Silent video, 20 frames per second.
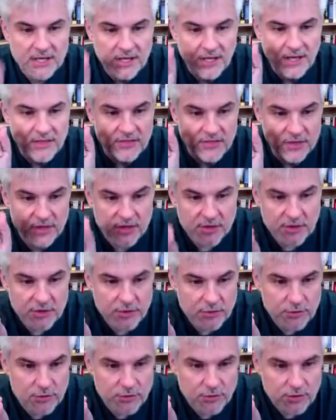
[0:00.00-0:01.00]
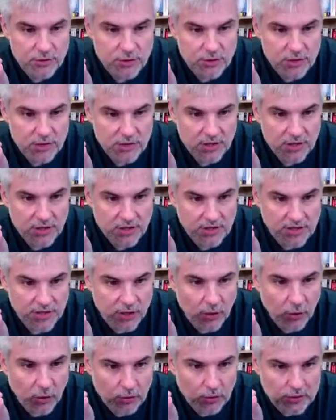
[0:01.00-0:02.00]
The
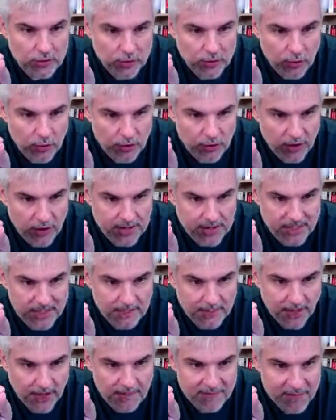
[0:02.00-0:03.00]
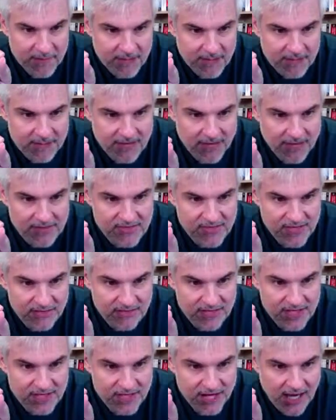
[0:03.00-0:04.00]
old order ID may be
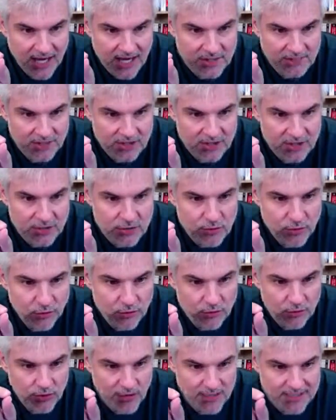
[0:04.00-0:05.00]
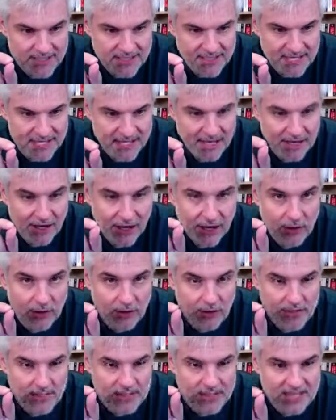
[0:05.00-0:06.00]
9009, but the new order ID
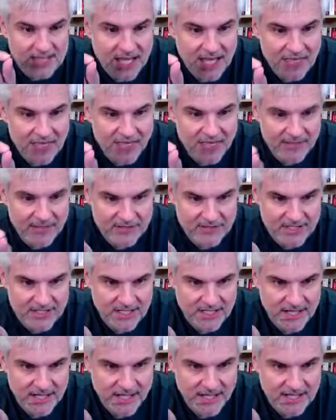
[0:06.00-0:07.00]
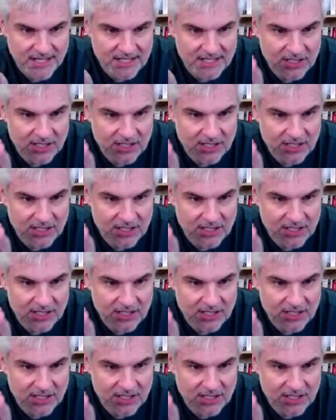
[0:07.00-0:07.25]
now is 10,009.